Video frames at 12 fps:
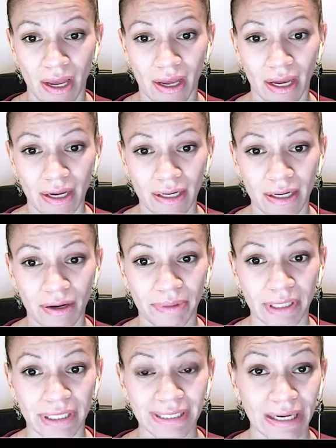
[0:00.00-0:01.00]
Okay, and now I'm
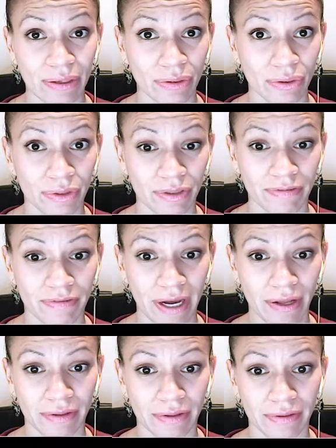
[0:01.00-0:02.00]
going to download the
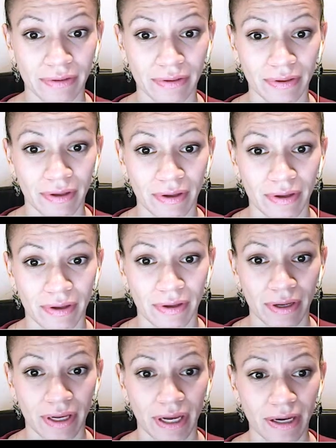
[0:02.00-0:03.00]
file.
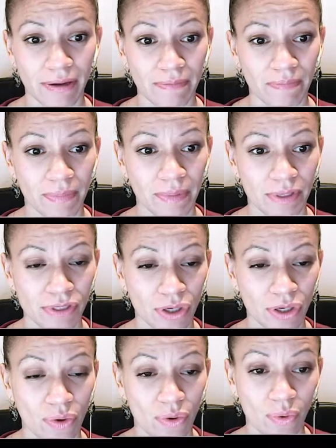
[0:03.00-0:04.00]
Okay,
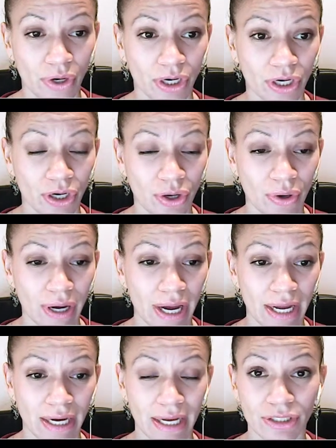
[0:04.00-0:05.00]
so we're going to go
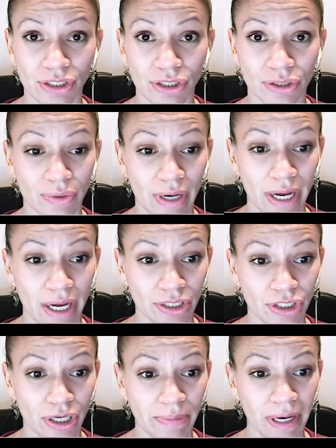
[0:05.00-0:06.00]
ahead and do a
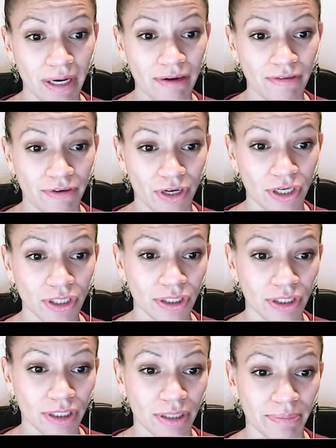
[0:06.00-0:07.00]
JPEG
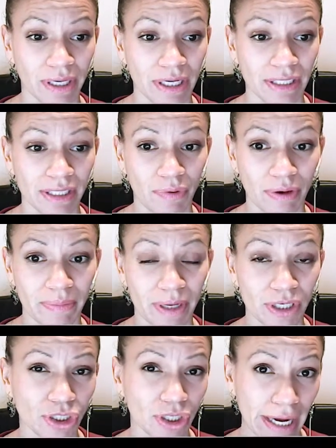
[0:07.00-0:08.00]
first, because I want to make
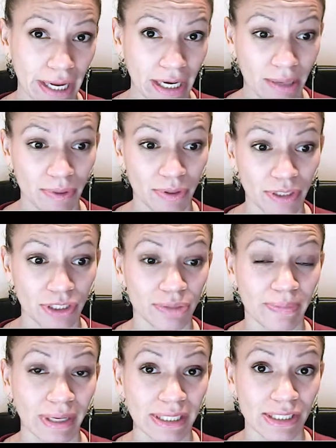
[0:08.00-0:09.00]
sure I can upload it to
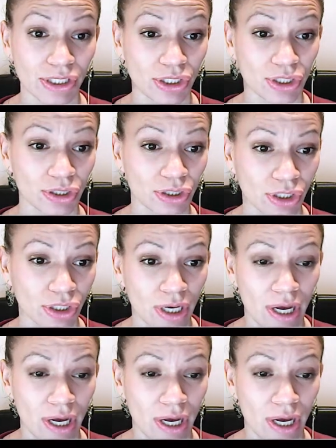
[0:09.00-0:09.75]
my sister's